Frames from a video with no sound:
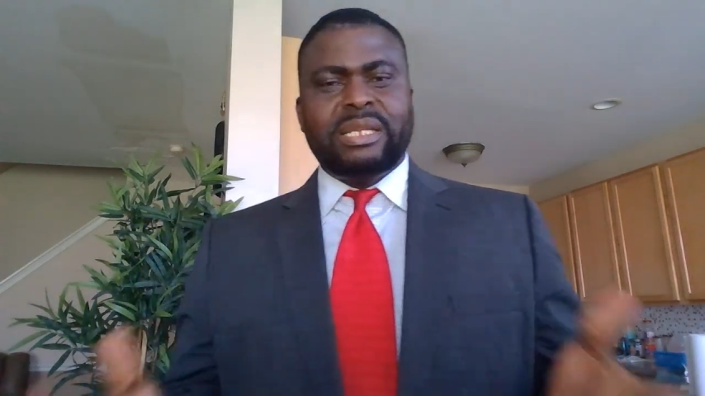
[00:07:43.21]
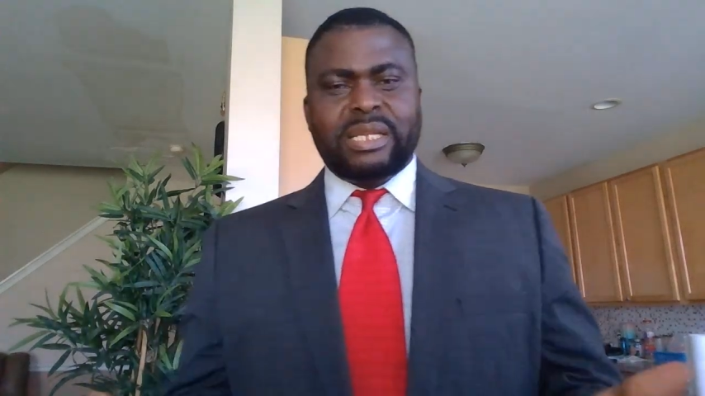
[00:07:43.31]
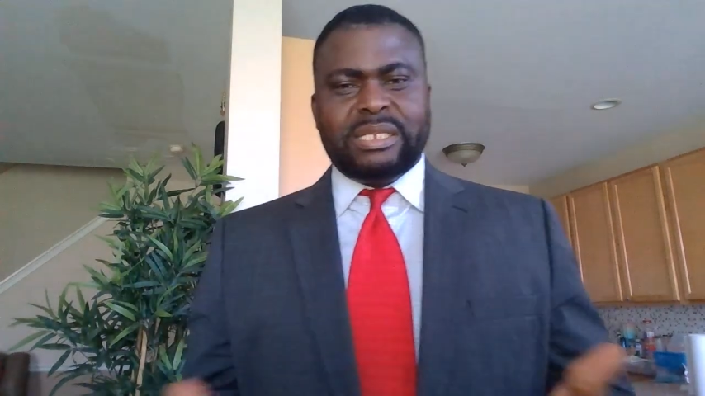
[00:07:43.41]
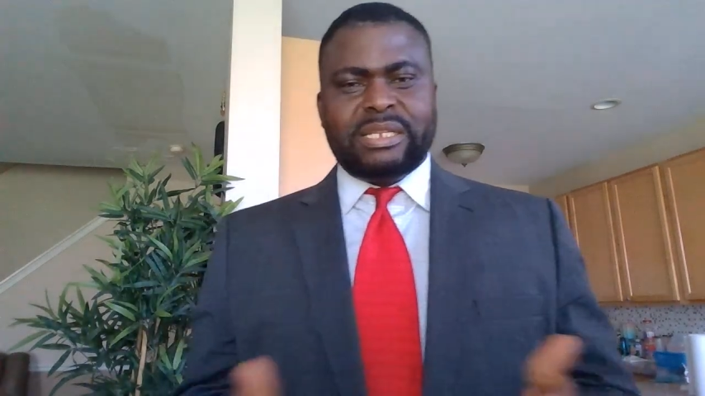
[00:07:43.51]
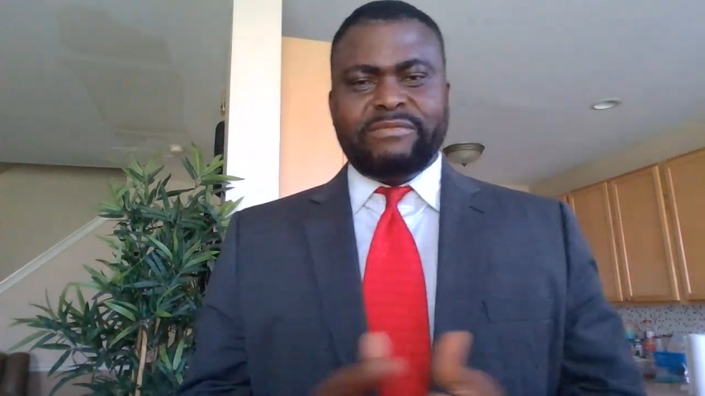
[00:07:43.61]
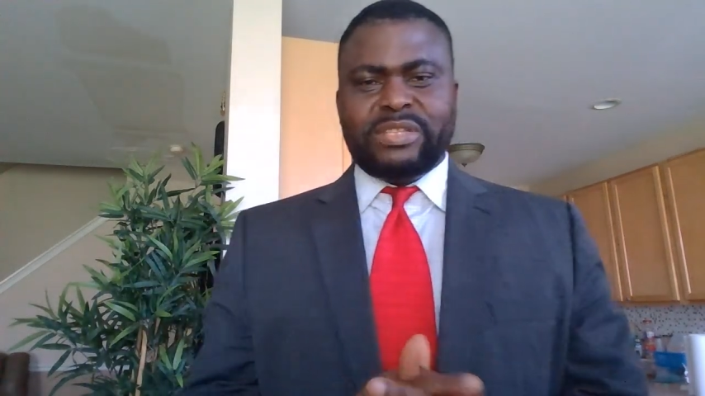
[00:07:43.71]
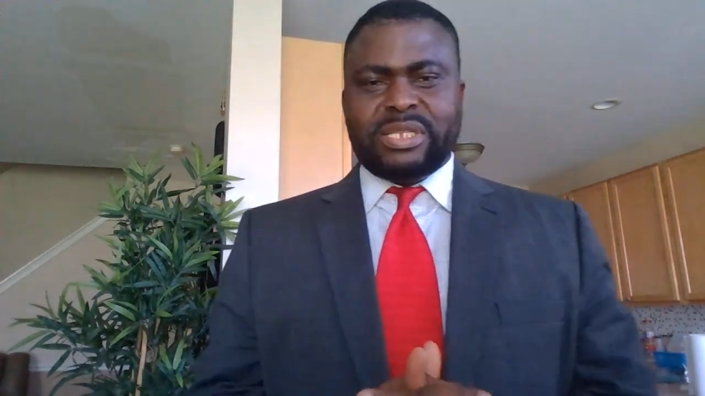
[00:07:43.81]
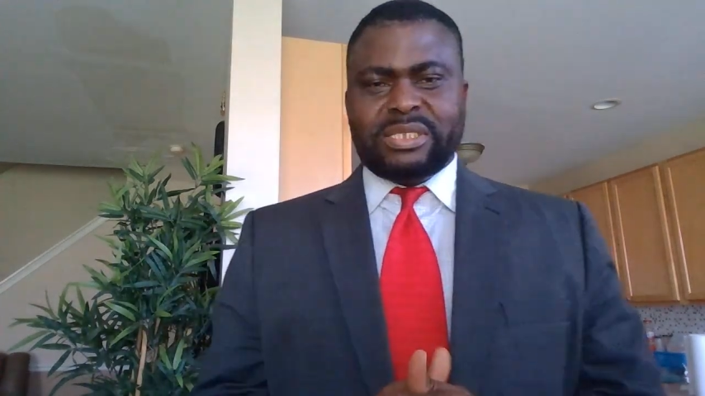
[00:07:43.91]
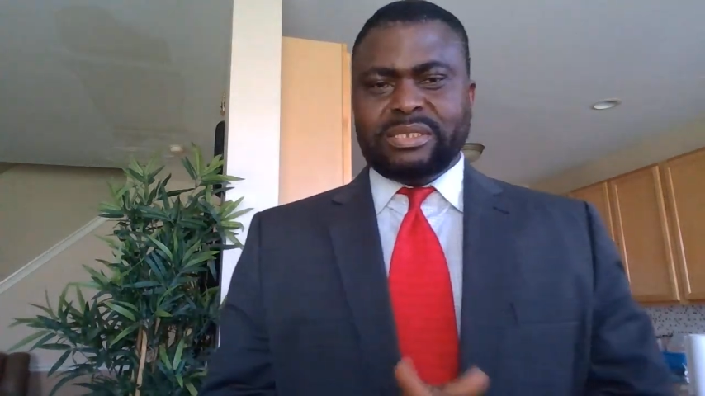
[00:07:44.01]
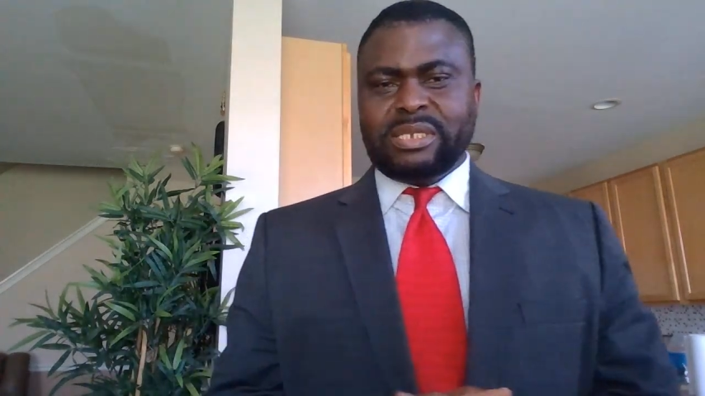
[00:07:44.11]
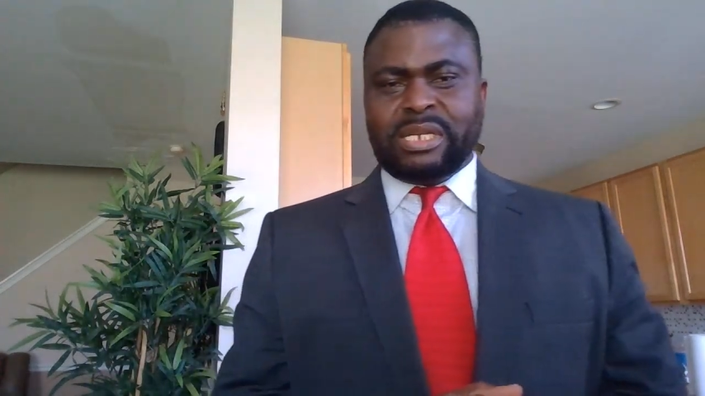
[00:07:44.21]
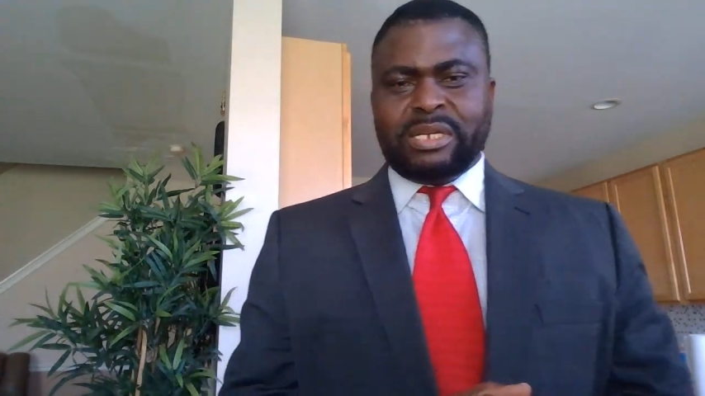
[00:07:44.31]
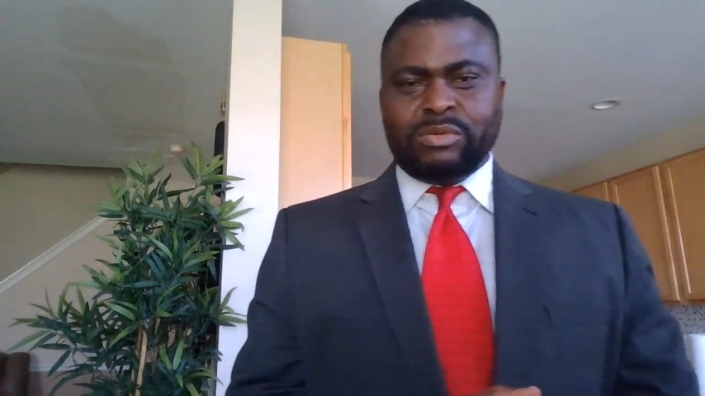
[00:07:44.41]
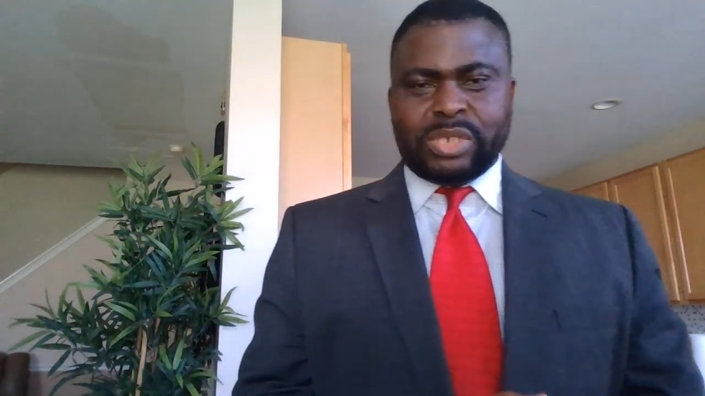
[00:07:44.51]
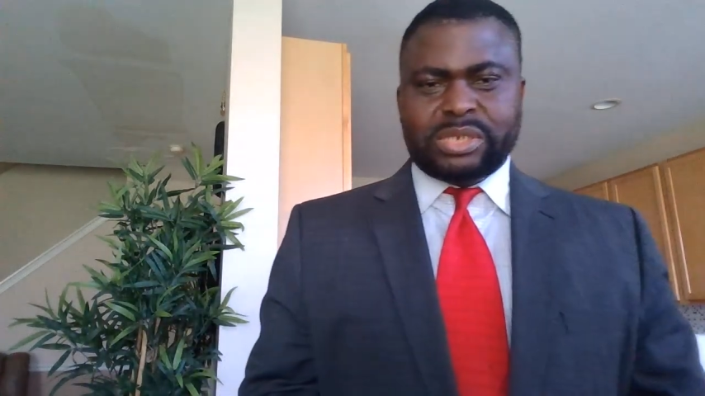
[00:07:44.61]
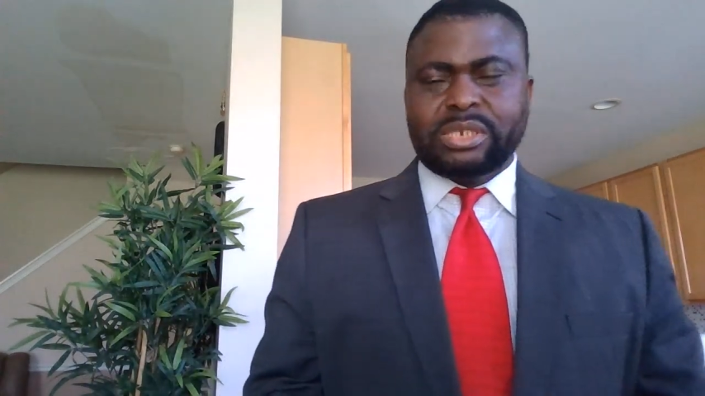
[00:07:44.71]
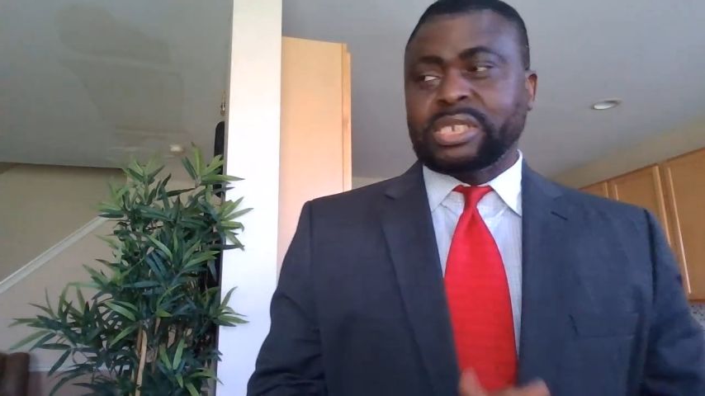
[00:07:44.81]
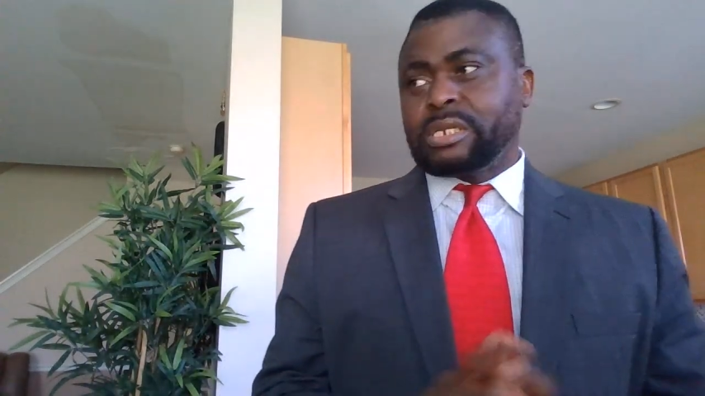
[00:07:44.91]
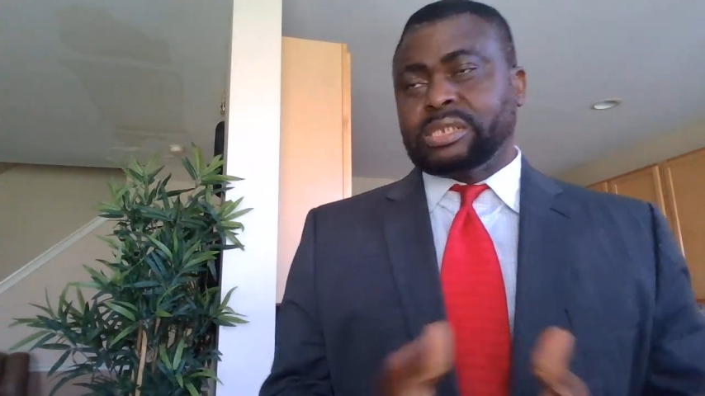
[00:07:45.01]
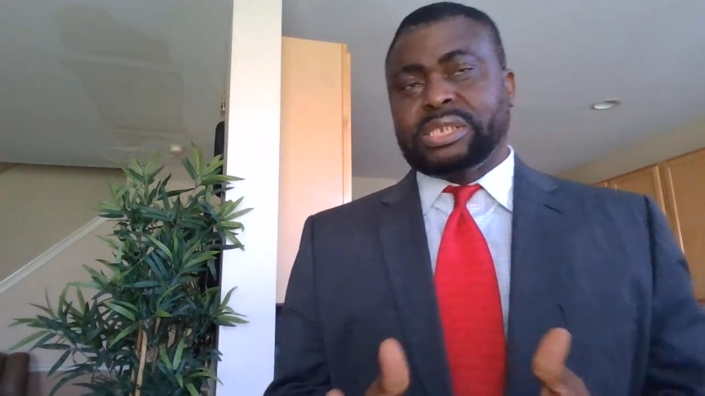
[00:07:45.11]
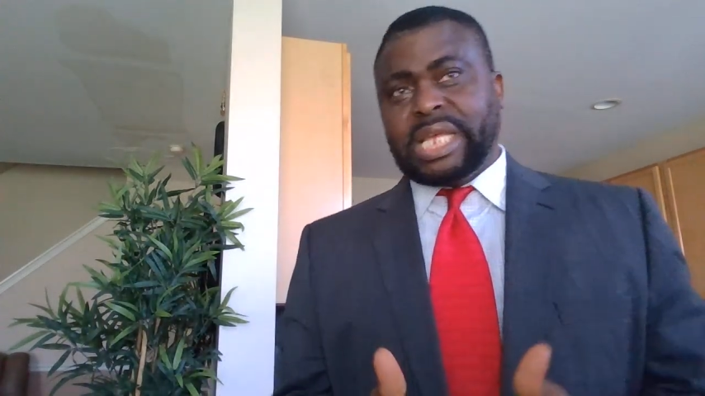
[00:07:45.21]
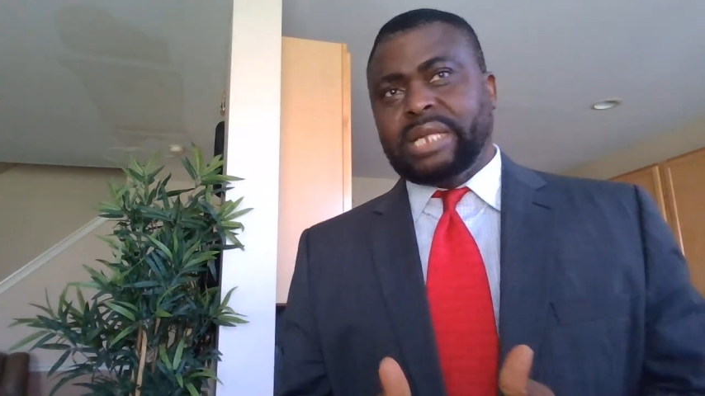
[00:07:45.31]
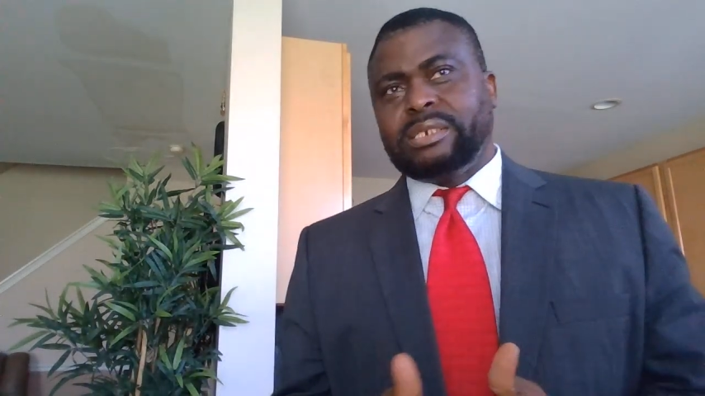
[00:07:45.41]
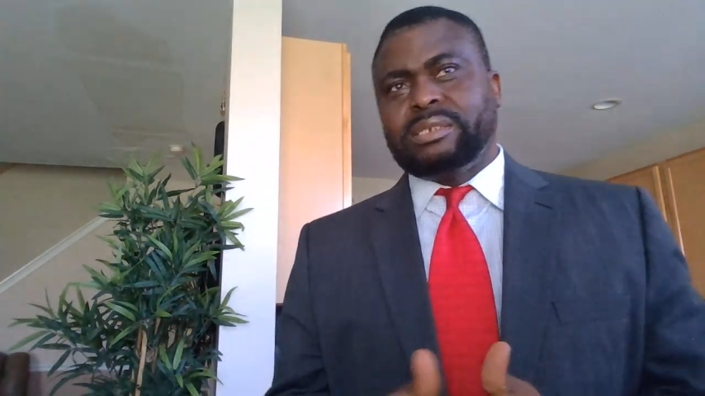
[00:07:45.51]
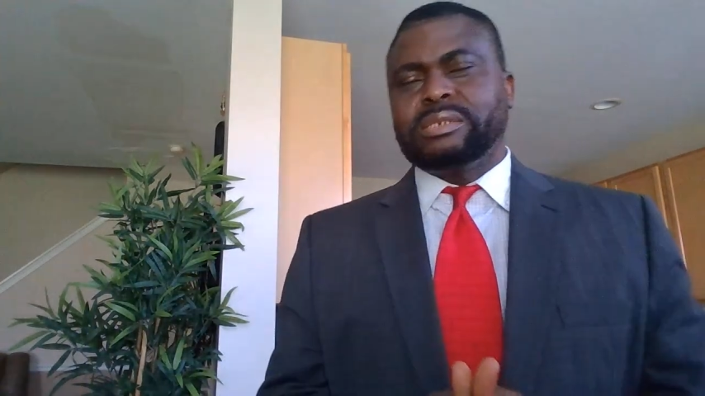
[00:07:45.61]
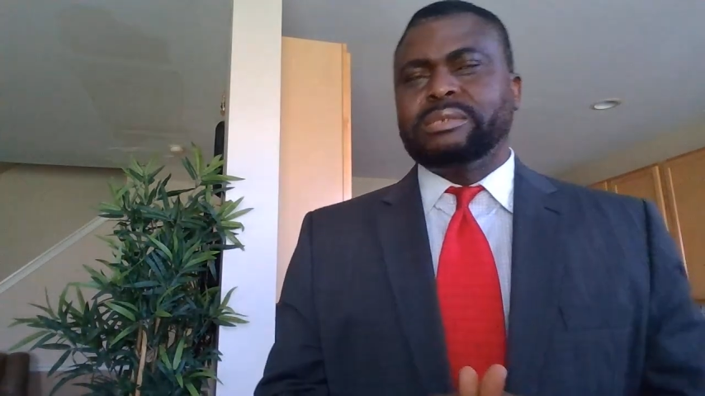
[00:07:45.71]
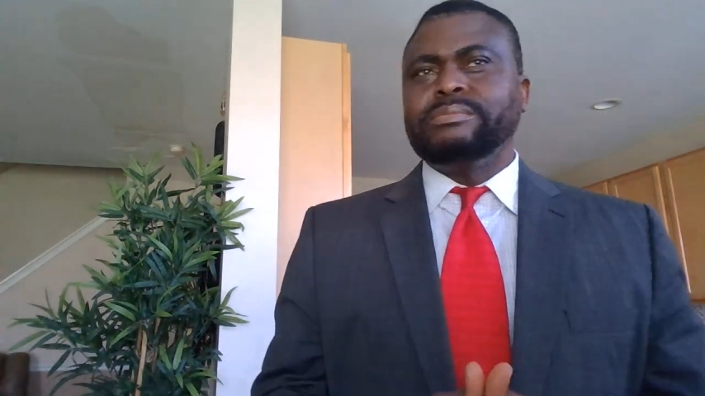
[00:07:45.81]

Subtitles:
and everything was reconciled.